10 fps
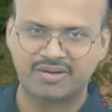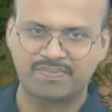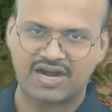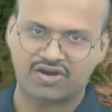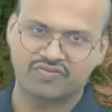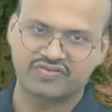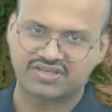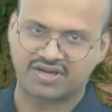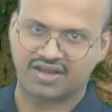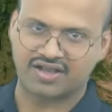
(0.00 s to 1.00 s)
part of the
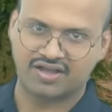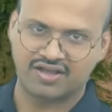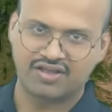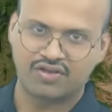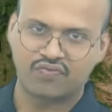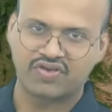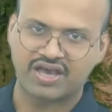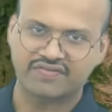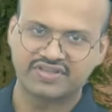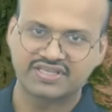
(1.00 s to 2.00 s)
Sri Lanka, we
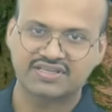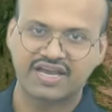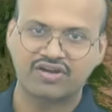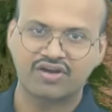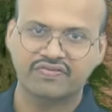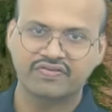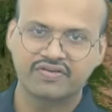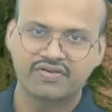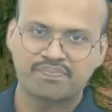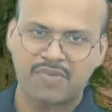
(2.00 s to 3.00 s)
have this kind of
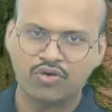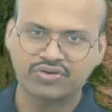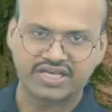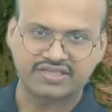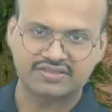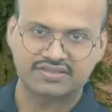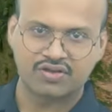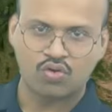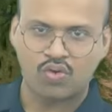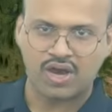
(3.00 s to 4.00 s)
mountains,
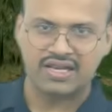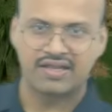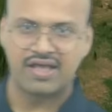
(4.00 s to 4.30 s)
while